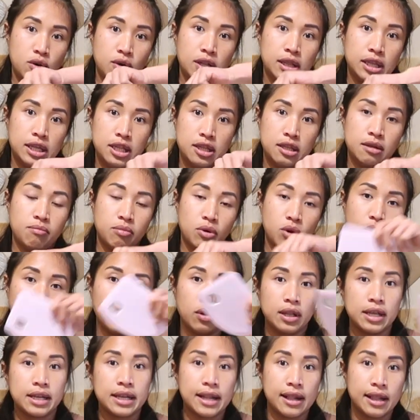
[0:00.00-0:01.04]
clean the
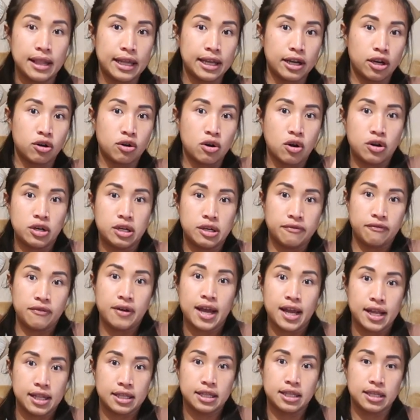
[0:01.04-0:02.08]
bowl and later on
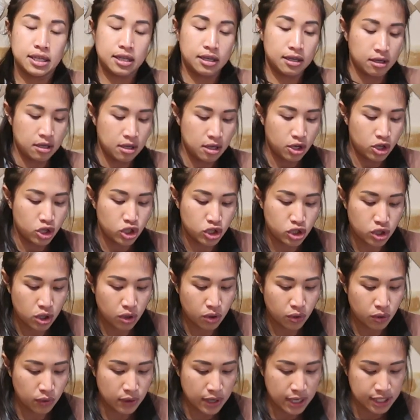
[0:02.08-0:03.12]
divide the
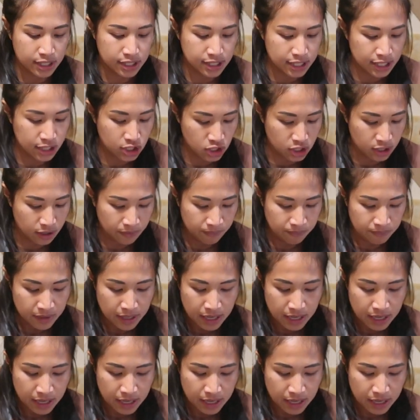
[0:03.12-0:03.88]
dough and such.